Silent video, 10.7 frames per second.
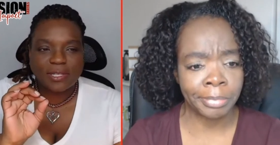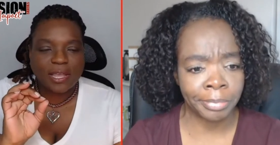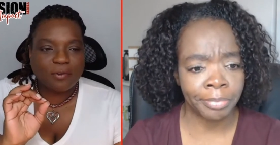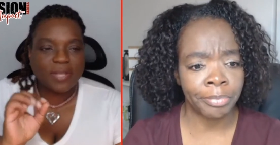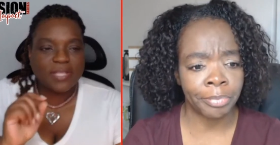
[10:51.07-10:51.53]

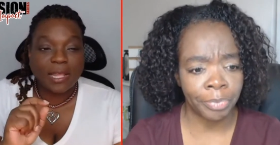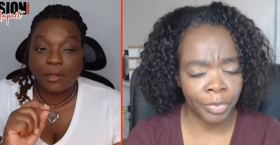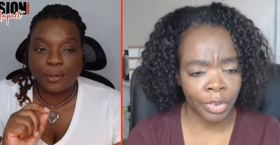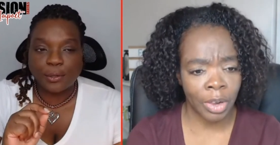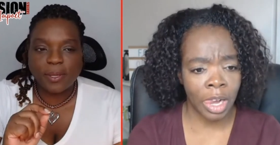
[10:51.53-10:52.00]
Speaker 1: digress a
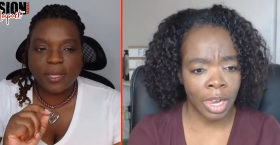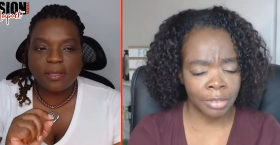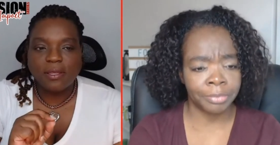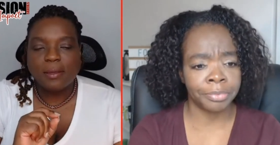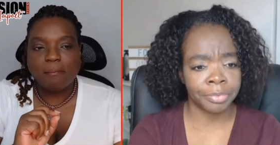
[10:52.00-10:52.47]
little
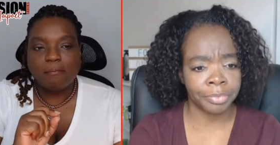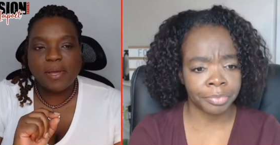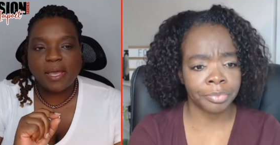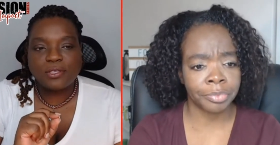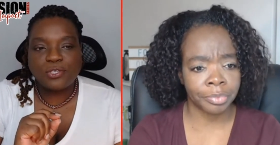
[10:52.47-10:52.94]
bit
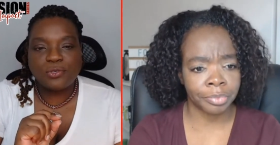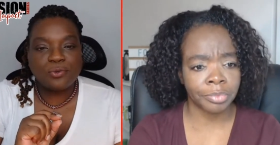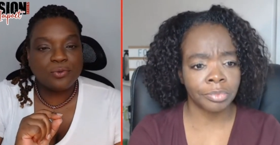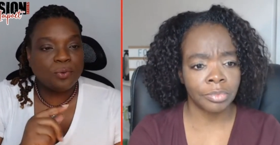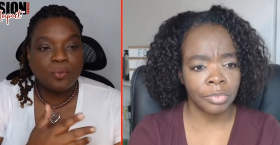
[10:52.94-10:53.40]
back
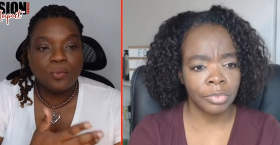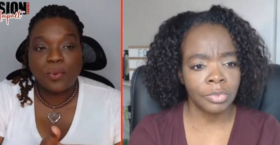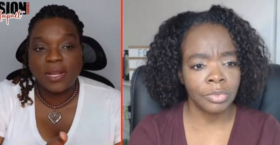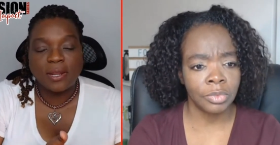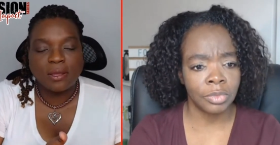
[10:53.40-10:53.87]
to
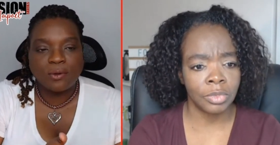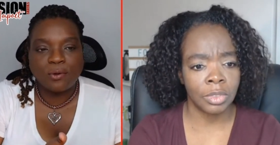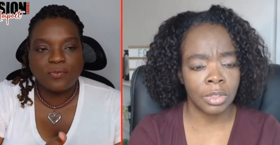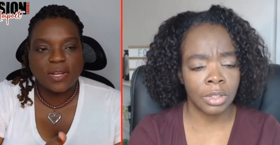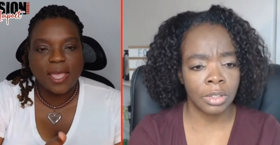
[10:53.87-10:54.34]
when
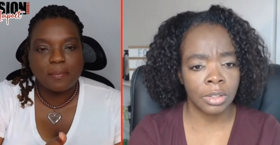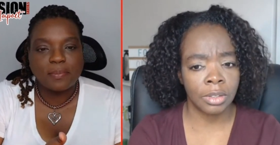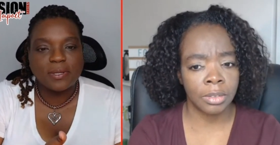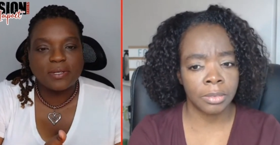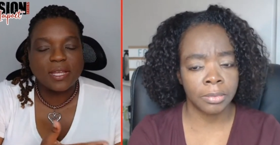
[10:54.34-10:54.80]
COVID
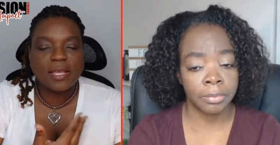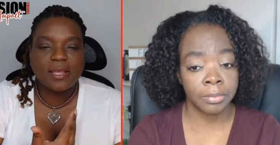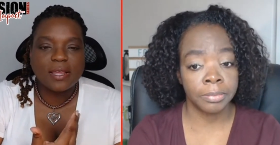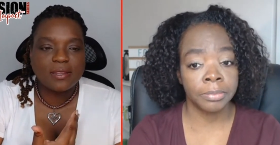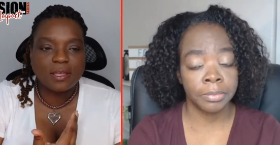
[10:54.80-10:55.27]
happened
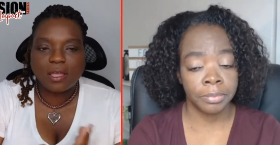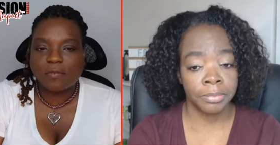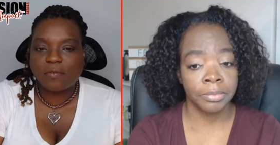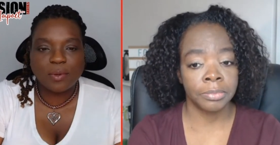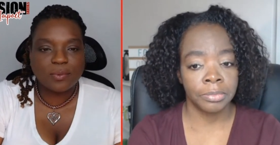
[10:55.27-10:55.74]
and the
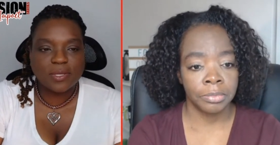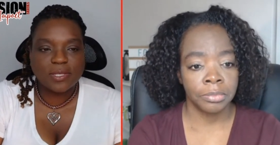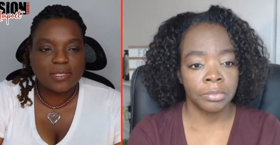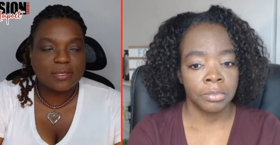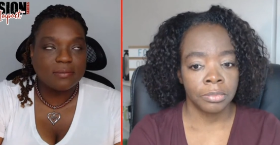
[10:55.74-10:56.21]
government
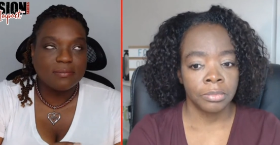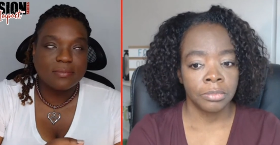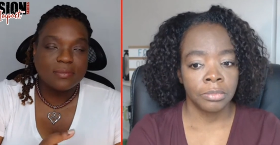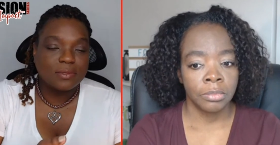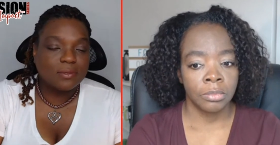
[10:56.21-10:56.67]
was
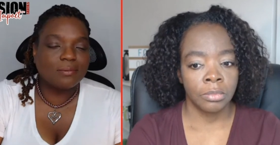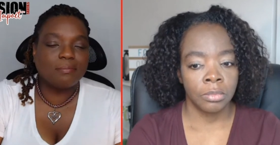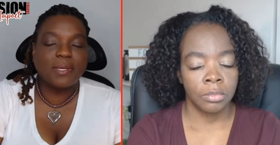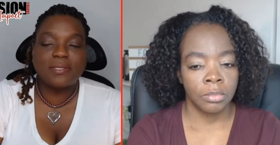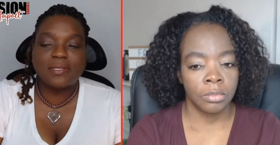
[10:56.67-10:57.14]

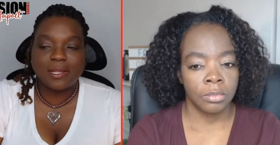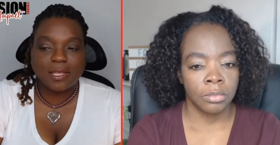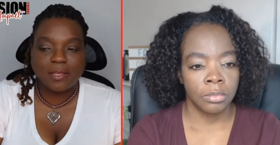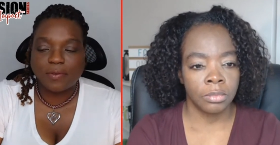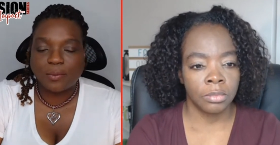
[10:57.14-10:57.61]
basically
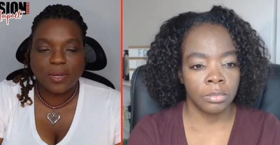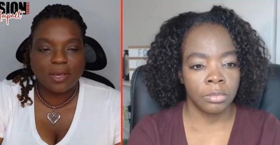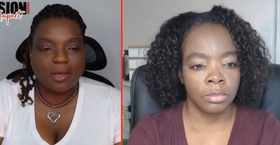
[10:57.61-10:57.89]
giving away